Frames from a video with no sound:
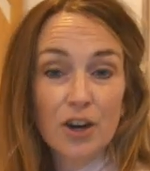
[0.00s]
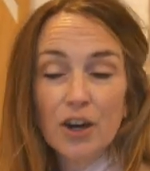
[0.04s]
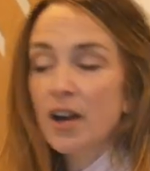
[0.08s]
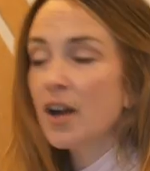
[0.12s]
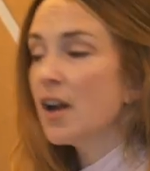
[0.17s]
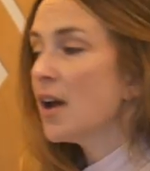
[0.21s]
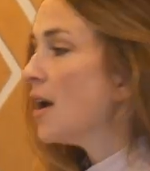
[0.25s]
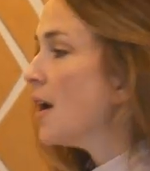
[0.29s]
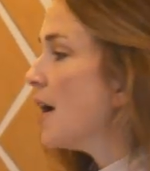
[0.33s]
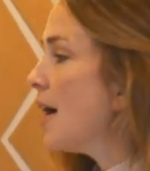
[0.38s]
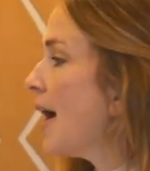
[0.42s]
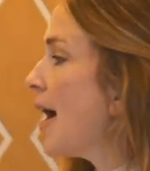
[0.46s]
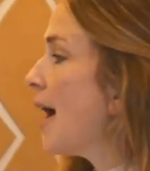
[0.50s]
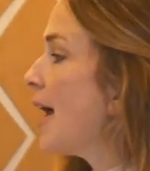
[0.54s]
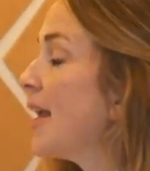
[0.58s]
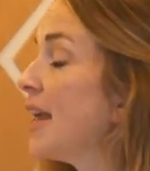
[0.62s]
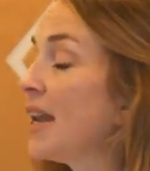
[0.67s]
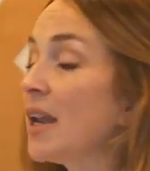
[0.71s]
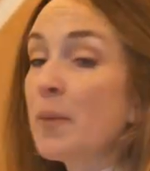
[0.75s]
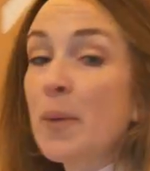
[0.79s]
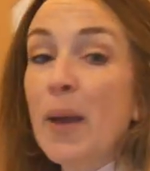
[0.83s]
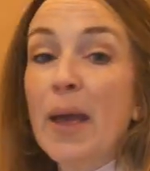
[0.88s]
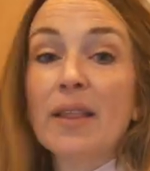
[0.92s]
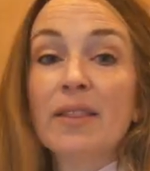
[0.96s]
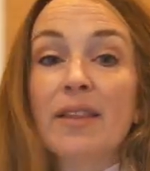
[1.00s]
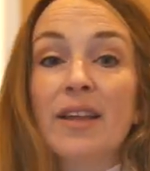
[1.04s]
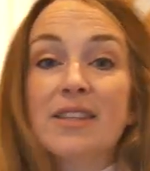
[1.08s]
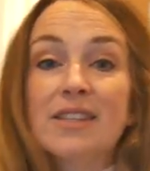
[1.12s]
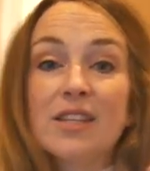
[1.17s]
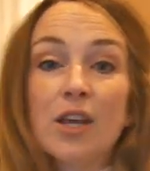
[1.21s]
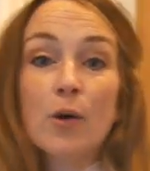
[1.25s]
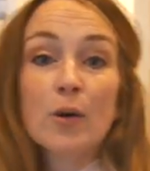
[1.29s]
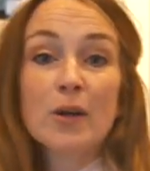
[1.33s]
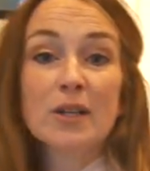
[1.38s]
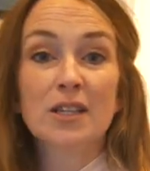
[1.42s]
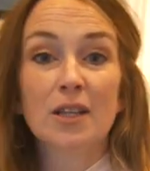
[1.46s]
year. Anyway,
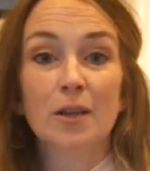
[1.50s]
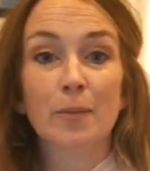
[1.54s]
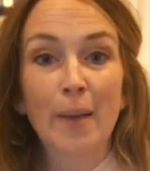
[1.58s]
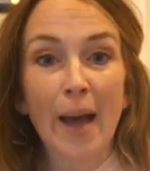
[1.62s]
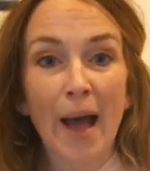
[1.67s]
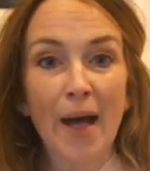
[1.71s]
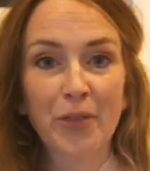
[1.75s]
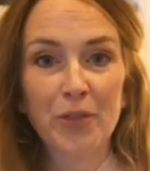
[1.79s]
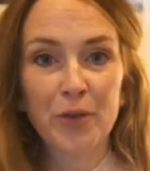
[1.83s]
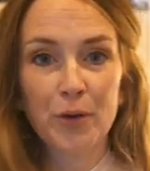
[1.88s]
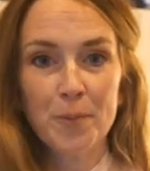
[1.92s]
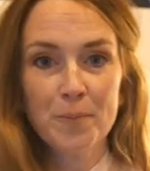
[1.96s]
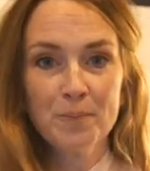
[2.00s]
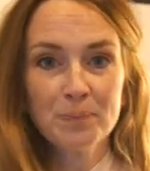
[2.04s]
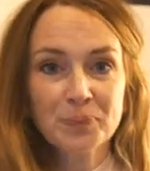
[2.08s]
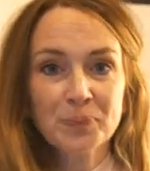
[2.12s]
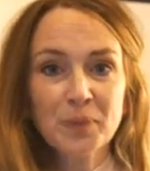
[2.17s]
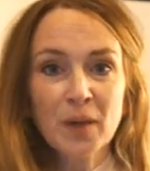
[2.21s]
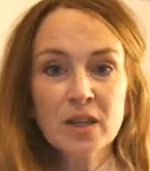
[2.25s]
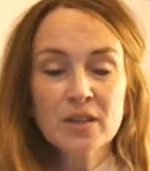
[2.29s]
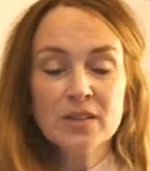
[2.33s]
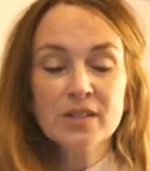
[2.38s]
let's go into the bathroom.